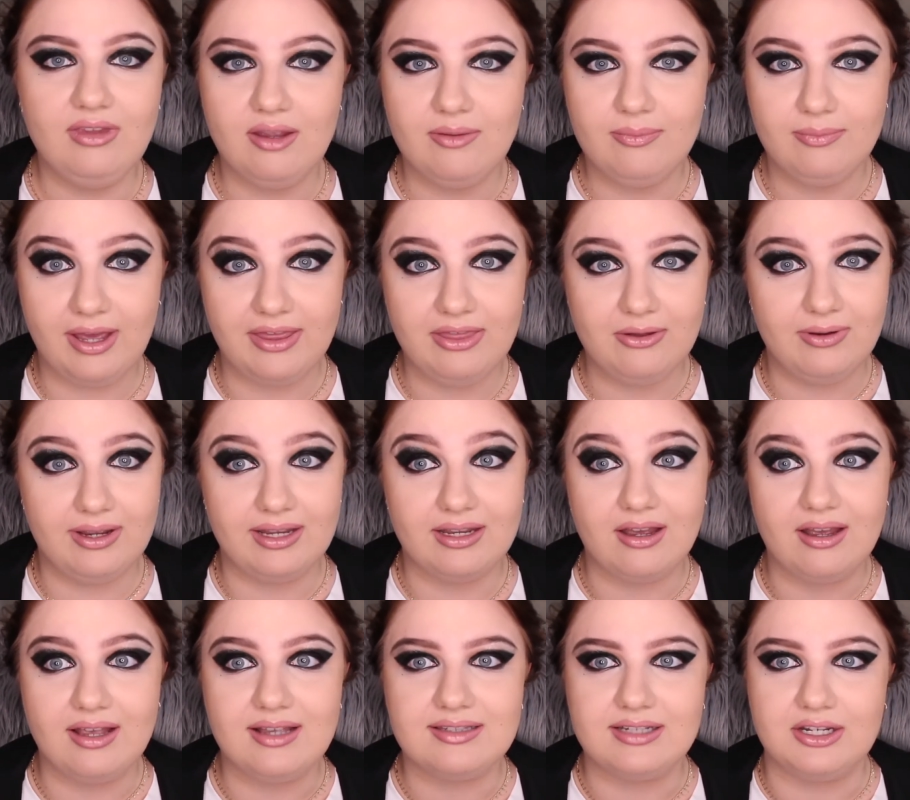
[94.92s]
By the way
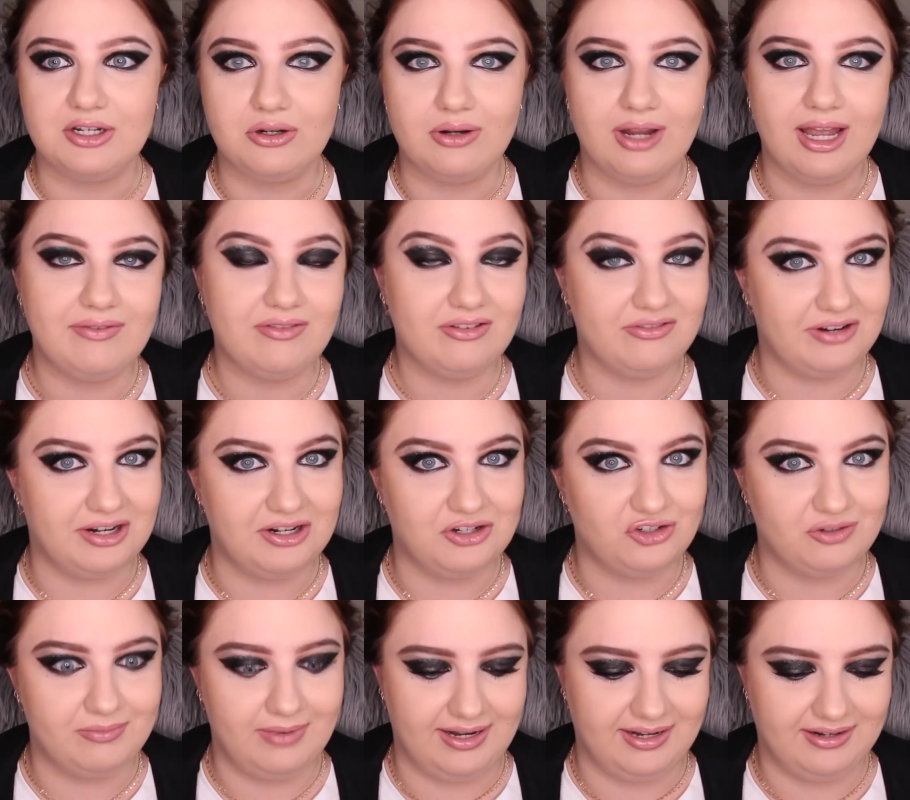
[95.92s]
guys, I know I have a very
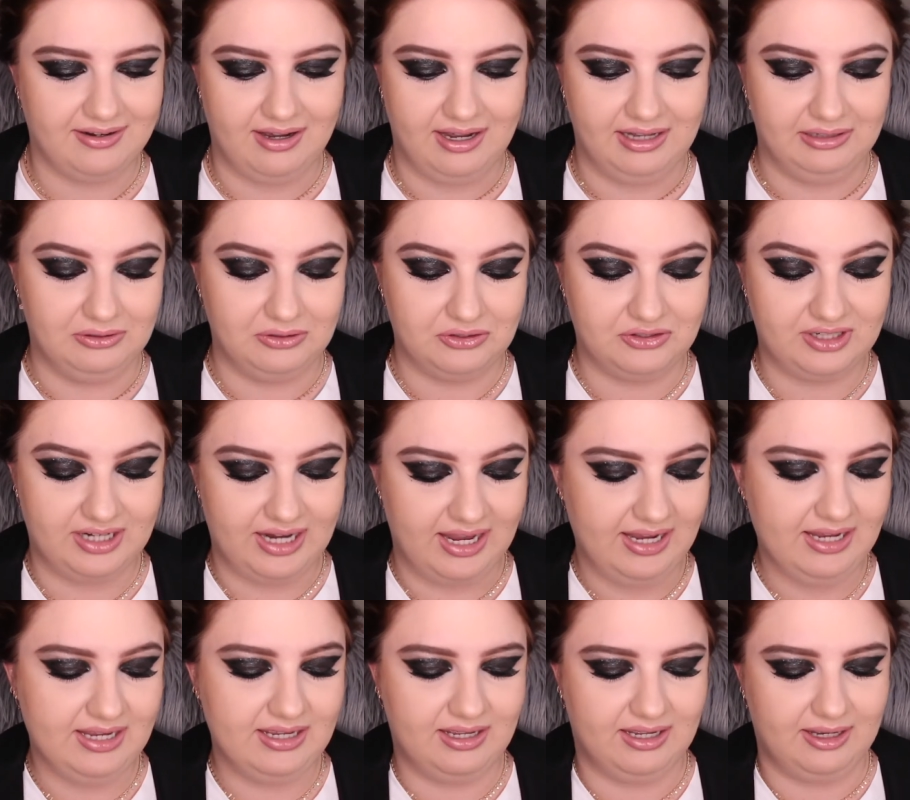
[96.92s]
dramatic eye look
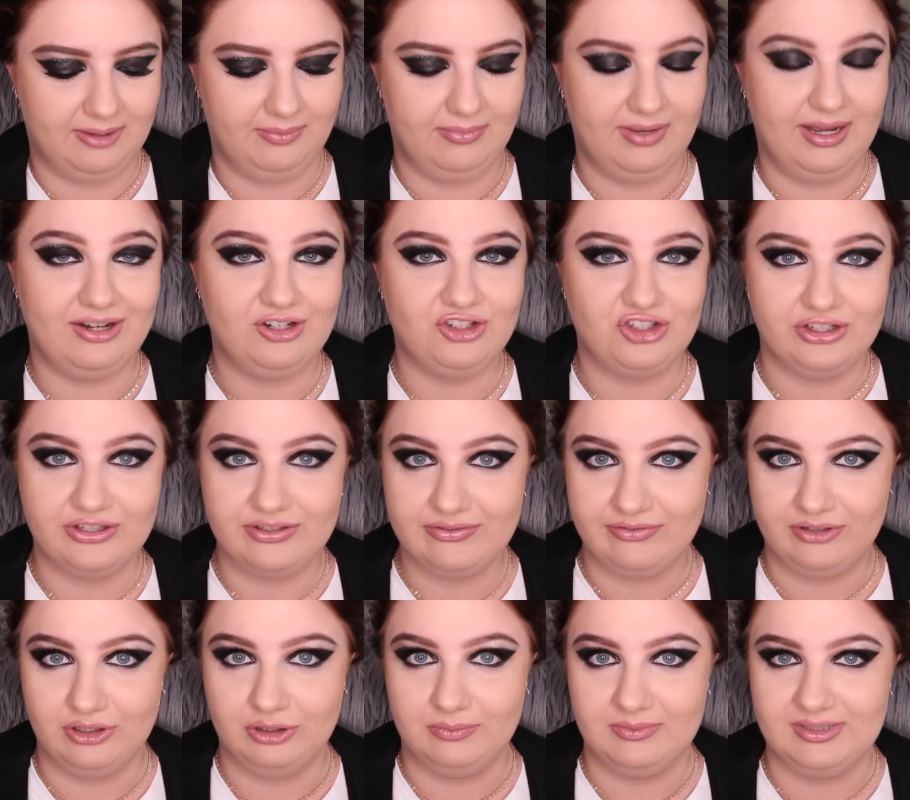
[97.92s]
today. I just
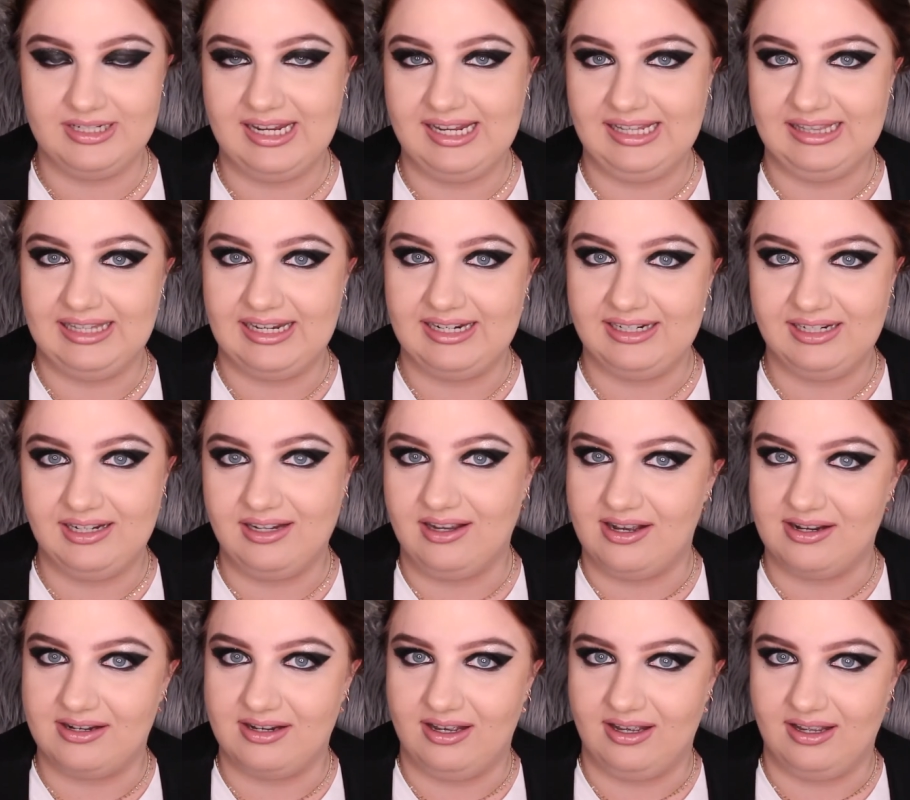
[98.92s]
filmed a Lady
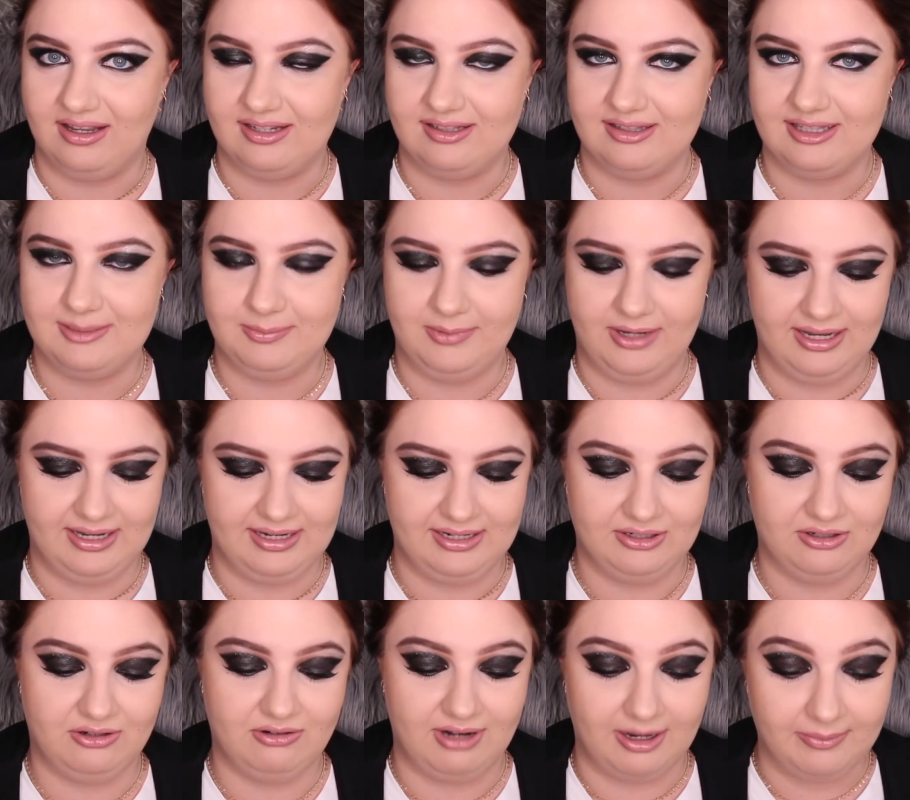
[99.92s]
Gaga inspired
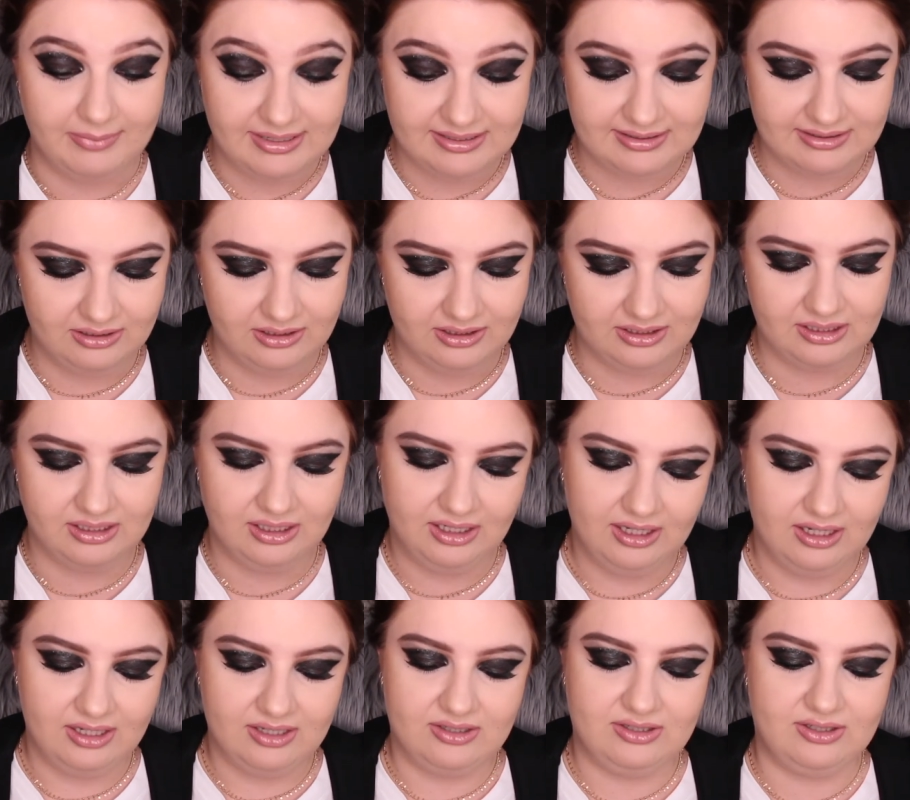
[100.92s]
Grammys look,
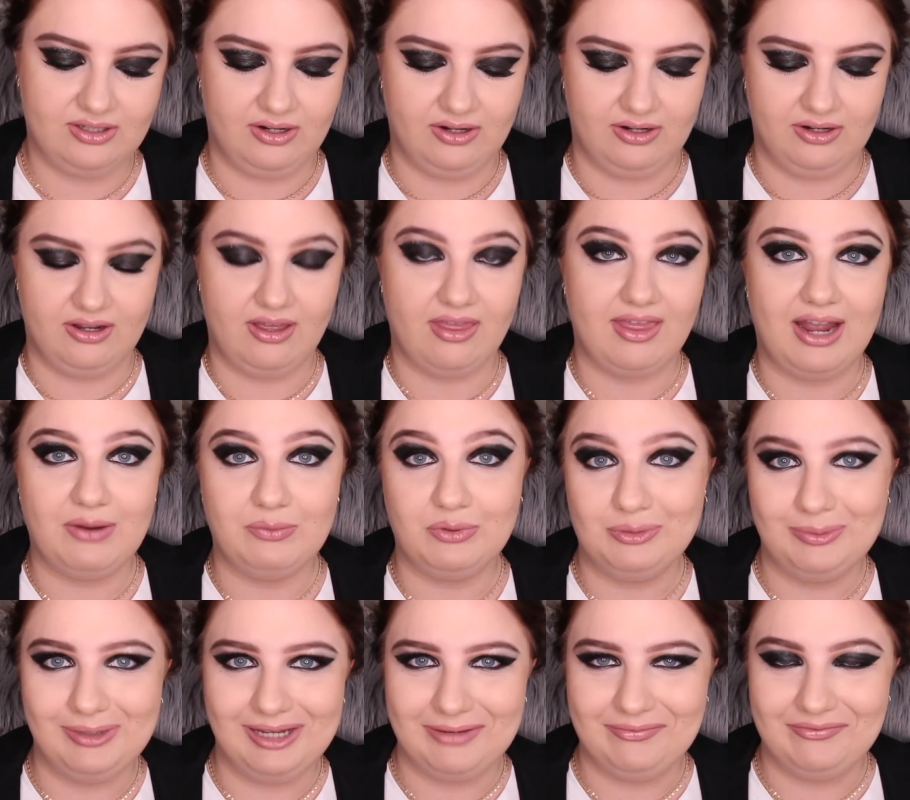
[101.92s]
so that
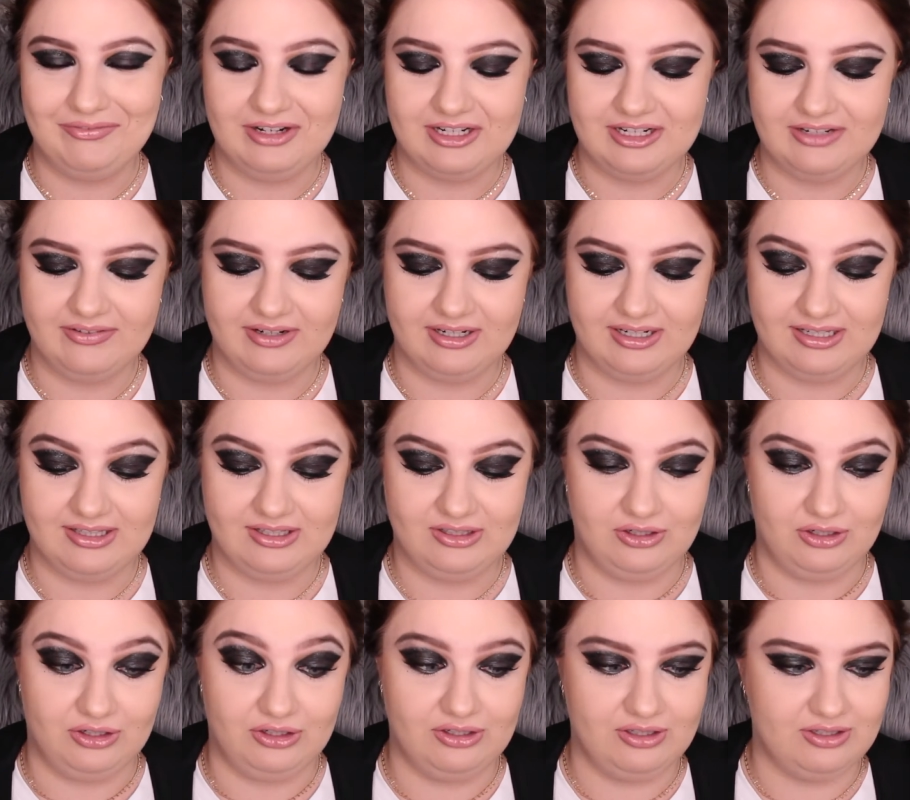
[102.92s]
will be up very, very
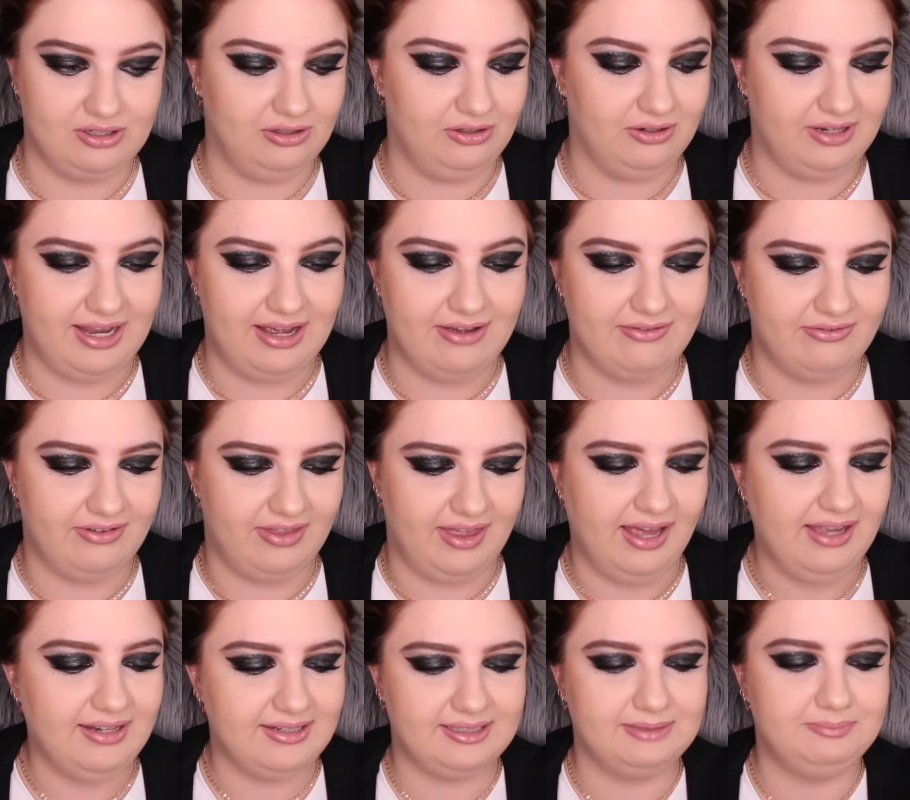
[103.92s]
soon, so look out for
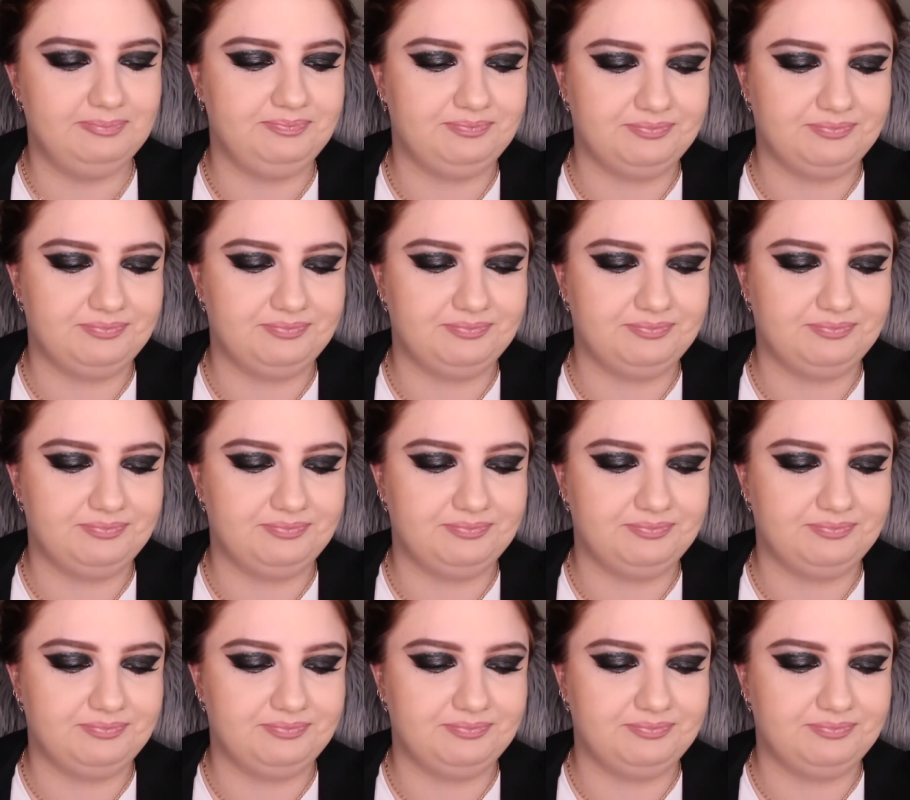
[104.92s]
that.